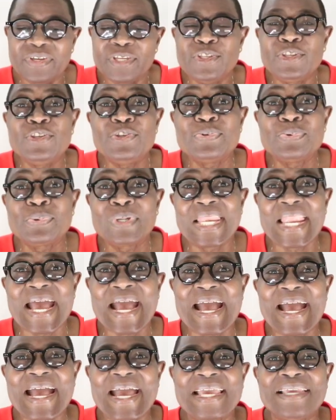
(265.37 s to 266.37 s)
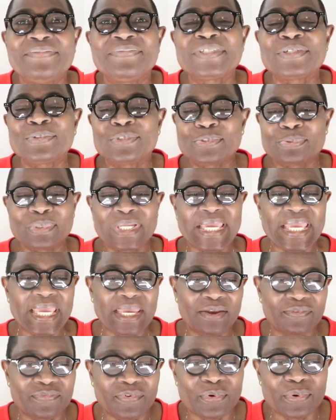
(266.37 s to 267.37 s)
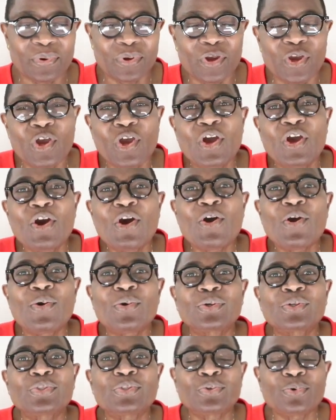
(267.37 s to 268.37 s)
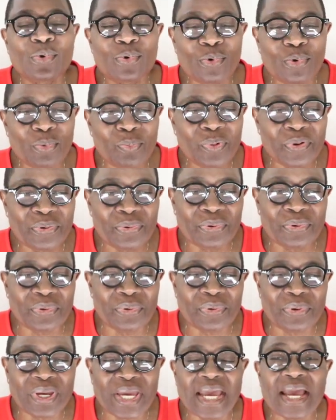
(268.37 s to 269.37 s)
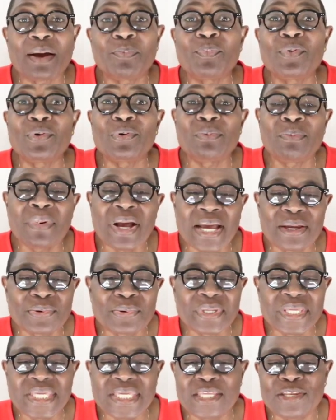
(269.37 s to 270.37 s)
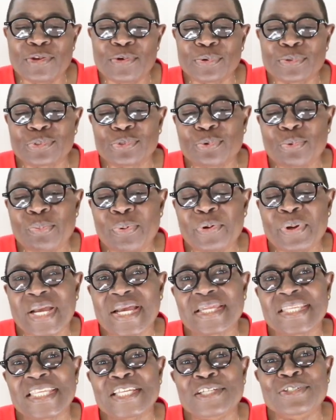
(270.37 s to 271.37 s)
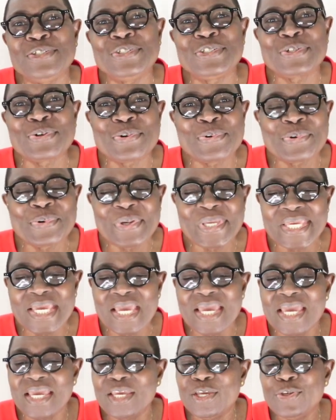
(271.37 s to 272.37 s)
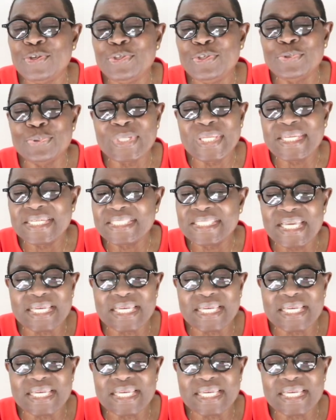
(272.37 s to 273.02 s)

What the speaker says: their new lives together. October. Couples marrying in October can enjoy a unique